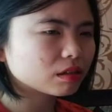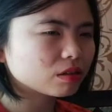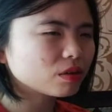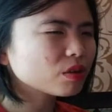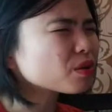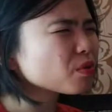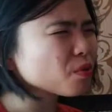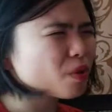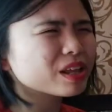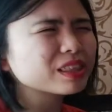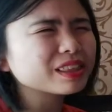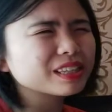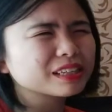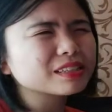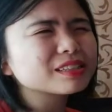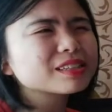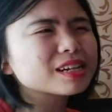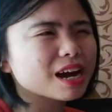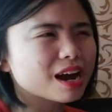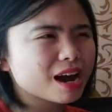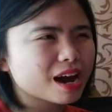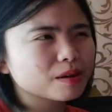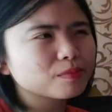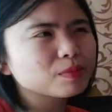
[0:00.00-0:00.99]
You know, when the
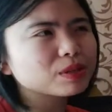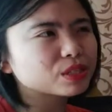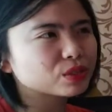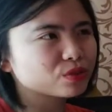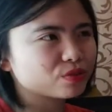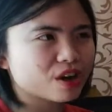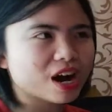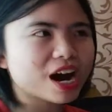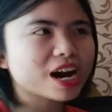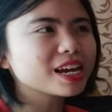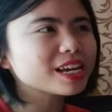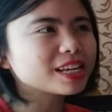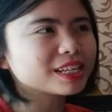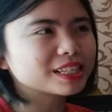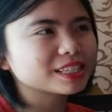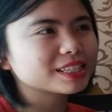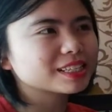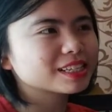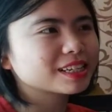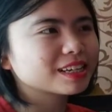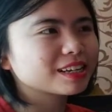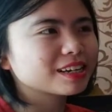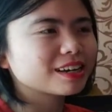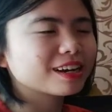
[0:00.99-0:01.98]
time is right,
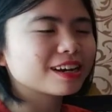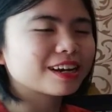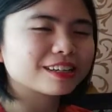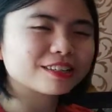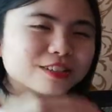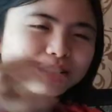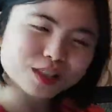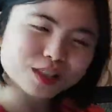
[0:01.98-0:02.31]
I